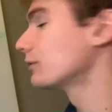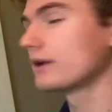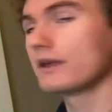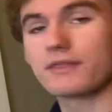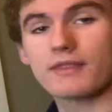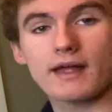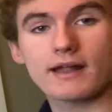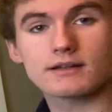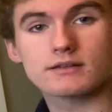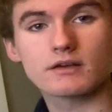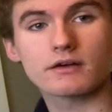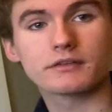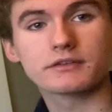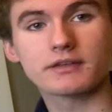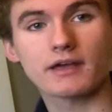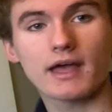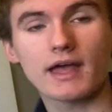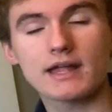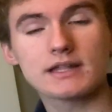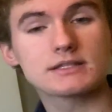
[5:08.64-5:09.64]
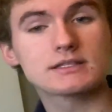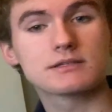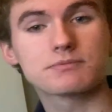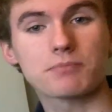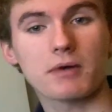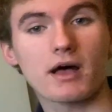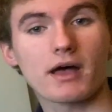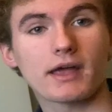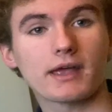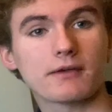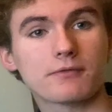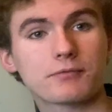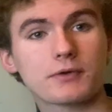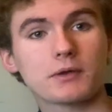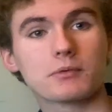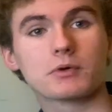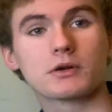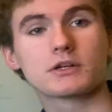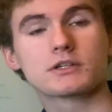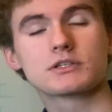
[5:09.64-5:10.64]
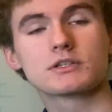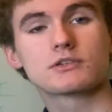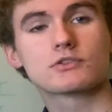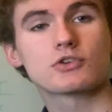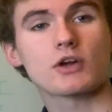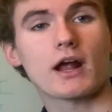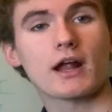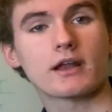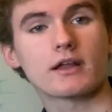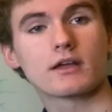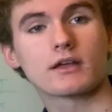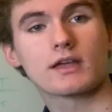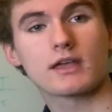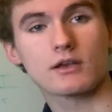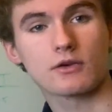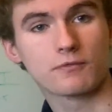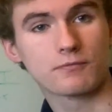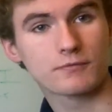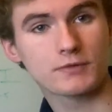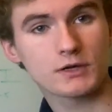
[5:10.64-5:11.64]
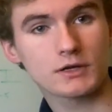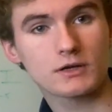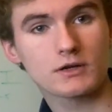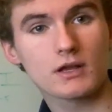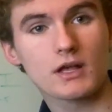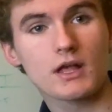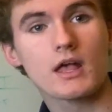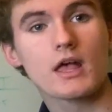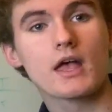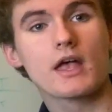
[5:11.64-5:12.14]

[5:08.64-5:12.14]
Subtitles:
in that delta N spot if we were to try to convert